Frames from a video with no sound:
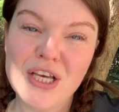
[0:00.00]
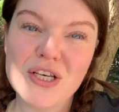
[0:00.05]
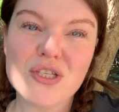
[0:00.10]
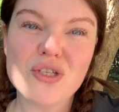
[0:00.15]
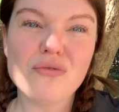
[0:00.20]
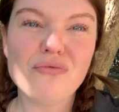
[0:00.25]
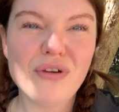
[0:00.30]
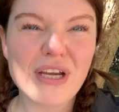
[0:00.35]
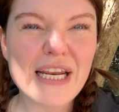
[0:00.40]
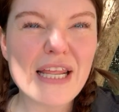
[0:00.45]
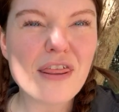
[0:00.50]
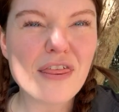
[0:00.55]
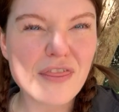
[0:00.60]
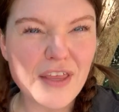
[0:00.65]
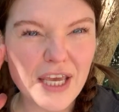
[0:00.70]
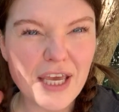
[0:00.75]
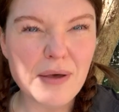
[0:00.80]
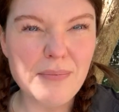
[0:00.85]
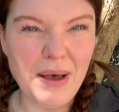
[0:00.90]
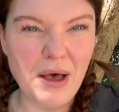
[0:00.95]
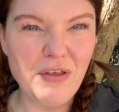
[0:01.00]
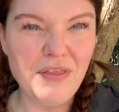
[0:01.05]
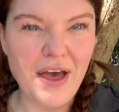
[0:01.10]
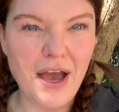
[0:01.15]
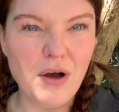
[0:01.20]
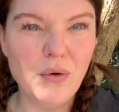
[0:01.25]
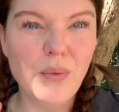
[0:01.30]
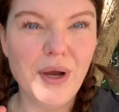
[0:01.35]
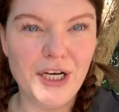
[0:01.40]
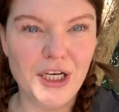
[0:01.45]
So really think about
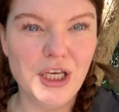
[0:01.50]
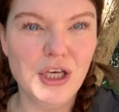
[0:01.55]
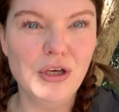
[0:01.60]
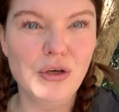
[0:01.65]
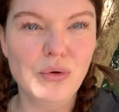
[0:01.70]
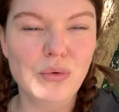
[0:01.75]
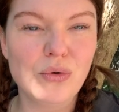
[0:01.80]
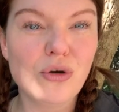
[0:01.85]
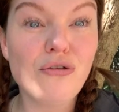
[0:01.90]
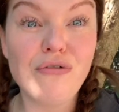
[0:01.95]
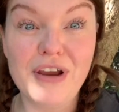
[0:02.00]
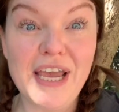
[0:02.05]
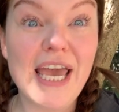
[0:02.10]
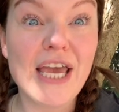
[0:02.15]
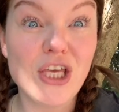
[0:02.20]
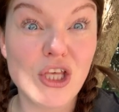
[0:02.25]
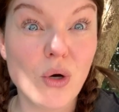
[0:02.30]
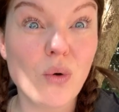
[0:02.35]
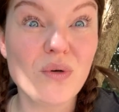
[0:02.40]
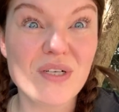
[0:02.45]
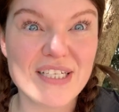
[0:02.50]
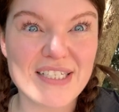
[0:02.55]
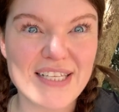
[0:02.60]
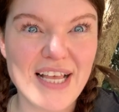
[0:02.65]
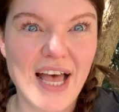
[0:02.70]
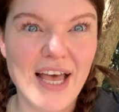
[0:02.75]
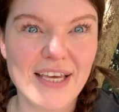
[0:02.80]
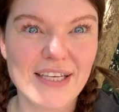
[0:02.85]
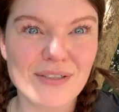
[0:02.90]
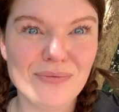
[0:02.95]
that when you create your
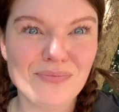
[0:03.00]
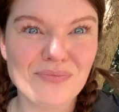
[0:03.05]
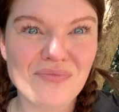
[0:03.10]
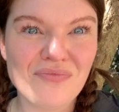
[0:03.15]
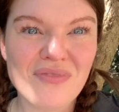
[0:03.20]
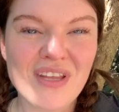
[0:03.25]
design.